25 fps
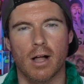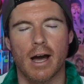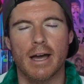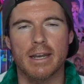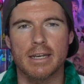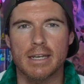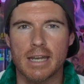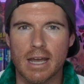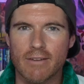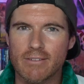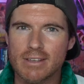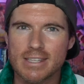
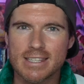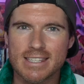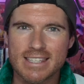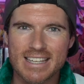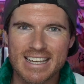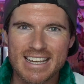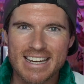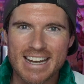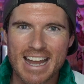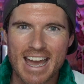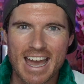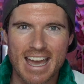I'd never
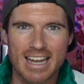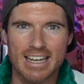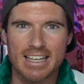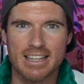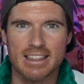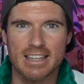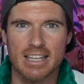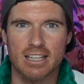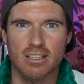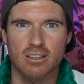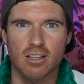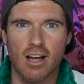seen
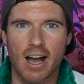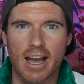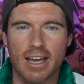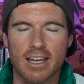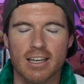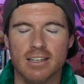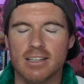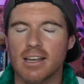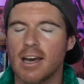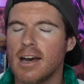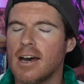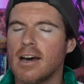anything like
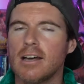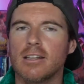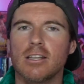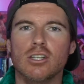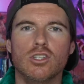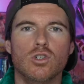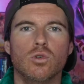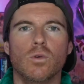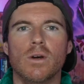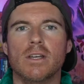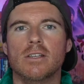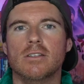it. The
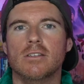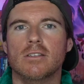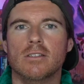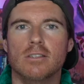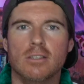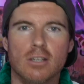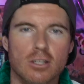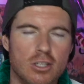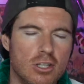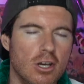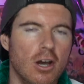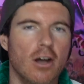twists,
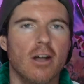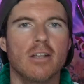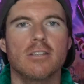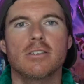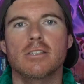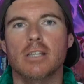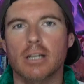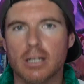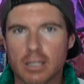the turns, the